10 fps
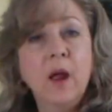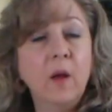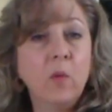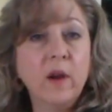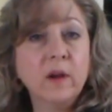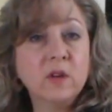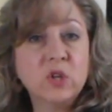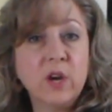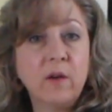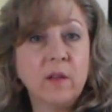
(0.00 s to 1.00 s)
I wanted to
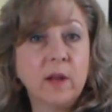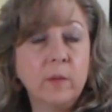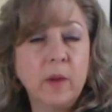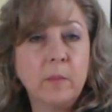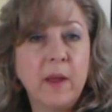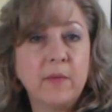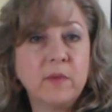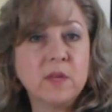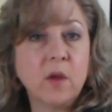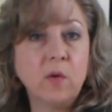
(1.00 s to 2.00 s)
share a little bit about
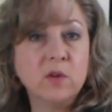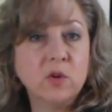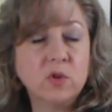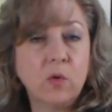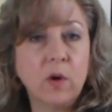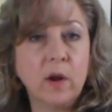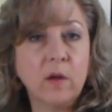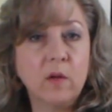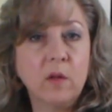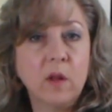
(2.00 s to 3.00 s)
the sewing
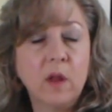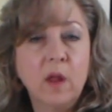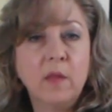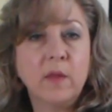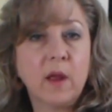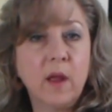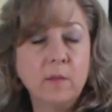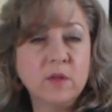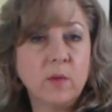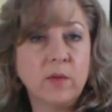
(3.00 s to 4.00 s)
tutorial that
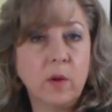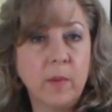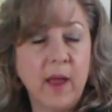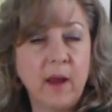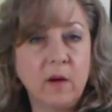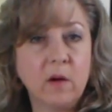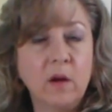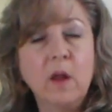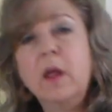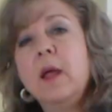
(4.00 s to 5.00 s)
comes with your
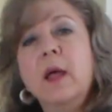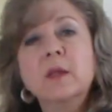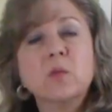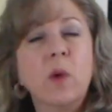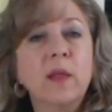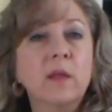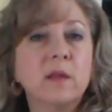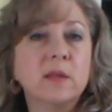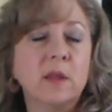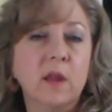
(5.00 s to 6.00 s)
pattern, as well
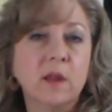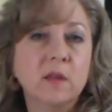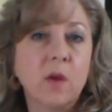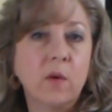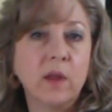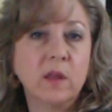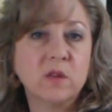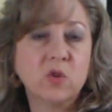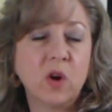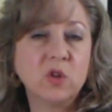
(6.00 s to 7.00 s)
as the sewing
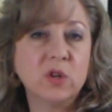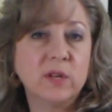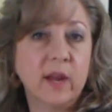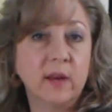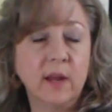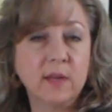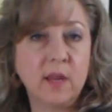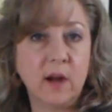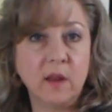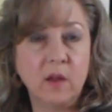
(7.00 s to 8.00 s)
construction techniques
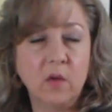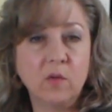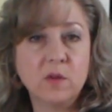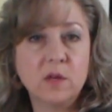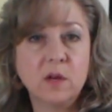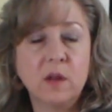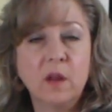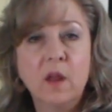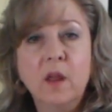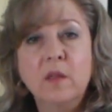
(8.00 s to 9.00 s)
that I used.
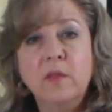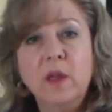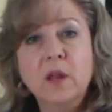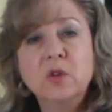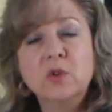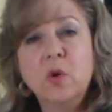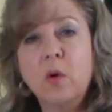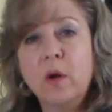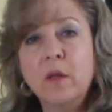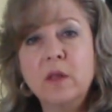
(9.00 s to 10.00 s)
The
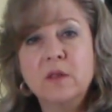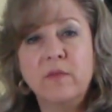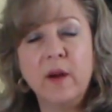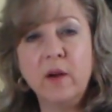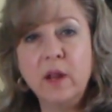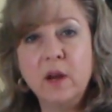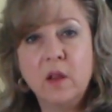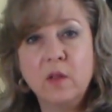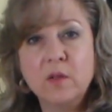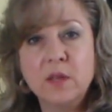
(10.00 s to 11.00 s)
tutorial is very
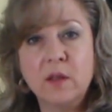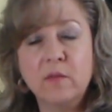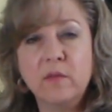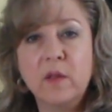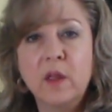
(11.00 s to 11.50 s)
inclusive.